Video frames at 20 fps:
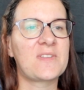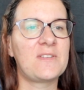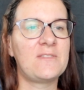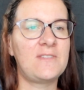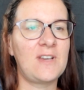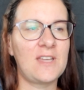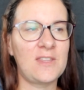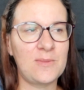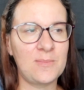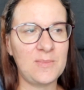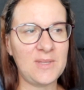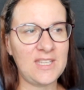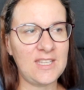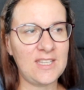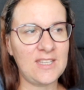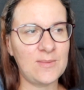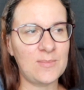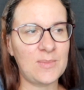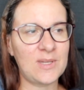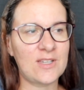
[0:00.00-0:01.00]
with
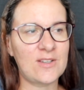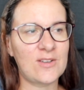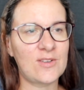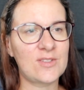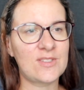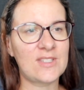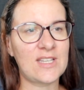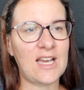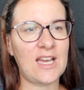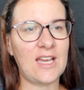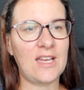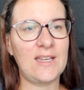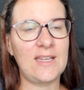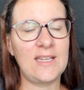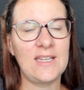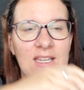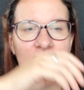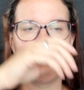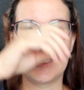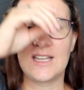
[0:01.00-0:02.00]
me, because
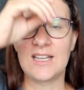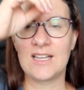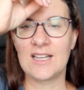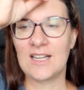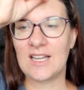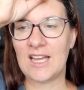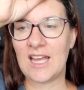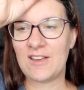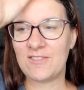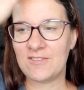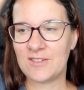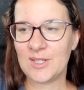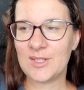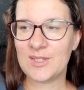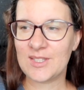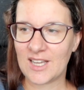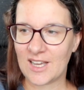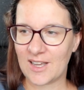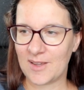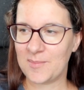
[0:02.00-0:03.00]
every
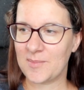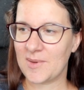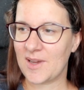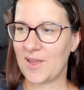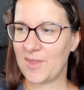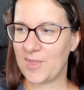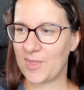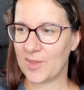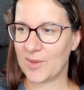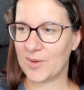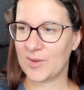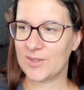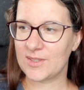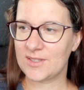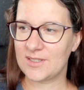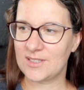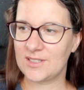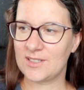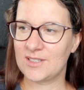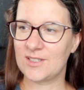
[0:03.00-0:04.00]
time I thought